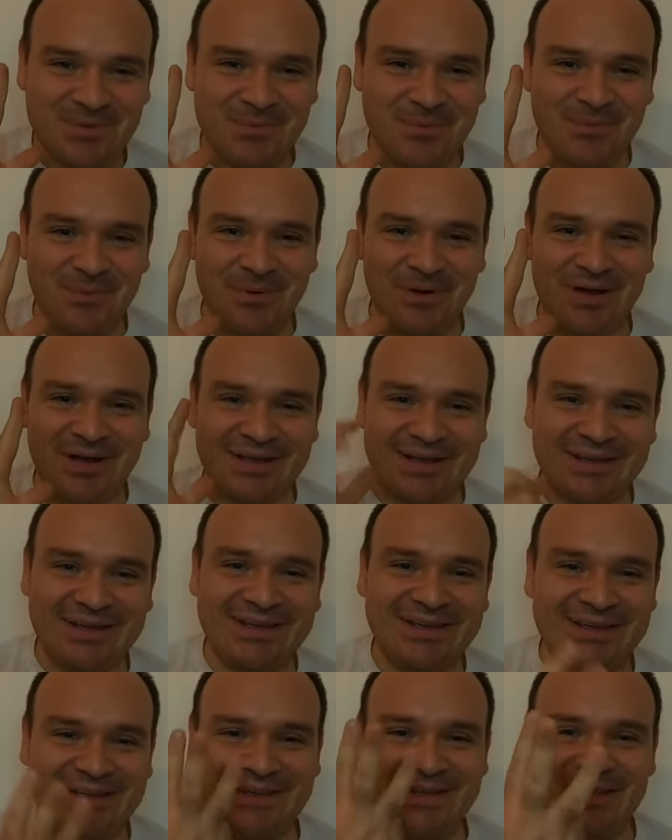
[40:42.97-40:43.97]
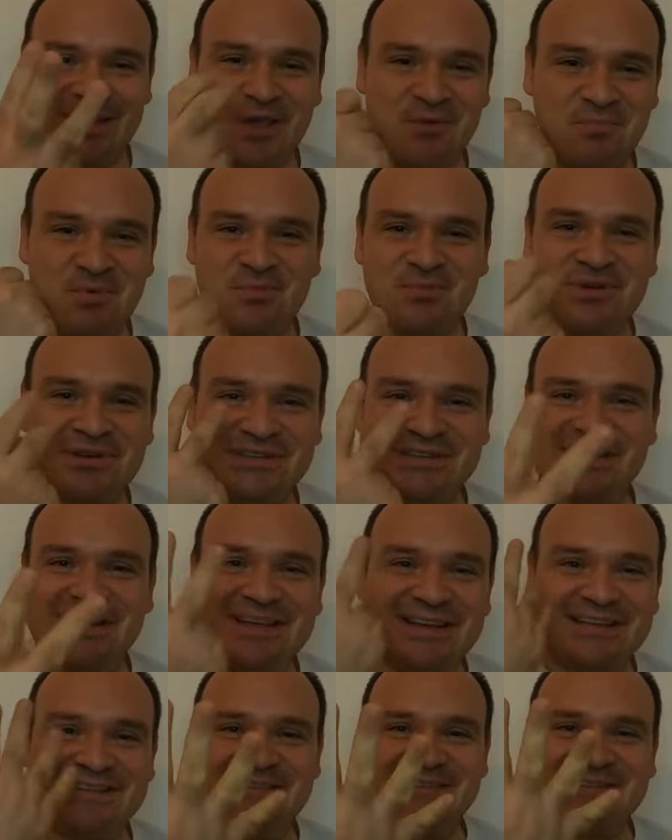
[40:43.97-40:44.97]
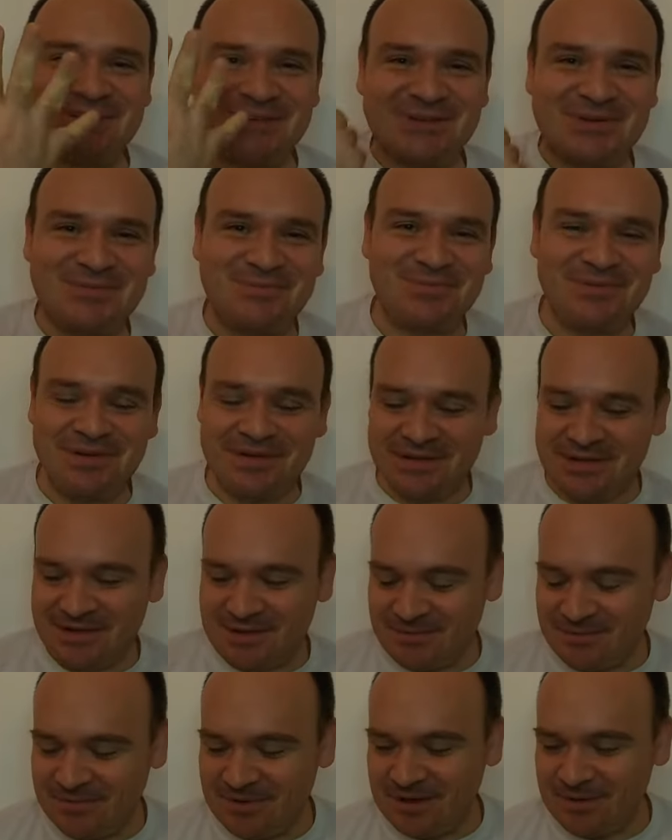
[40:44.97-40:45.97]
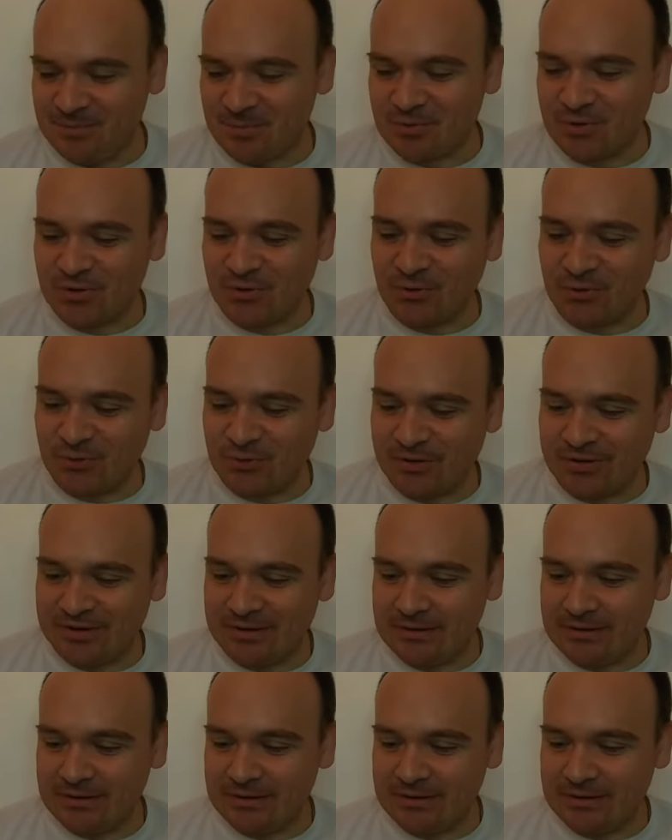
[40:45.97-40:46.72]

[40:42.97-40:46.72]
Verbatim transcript: Bye. Happy Mercedes to you, my bro.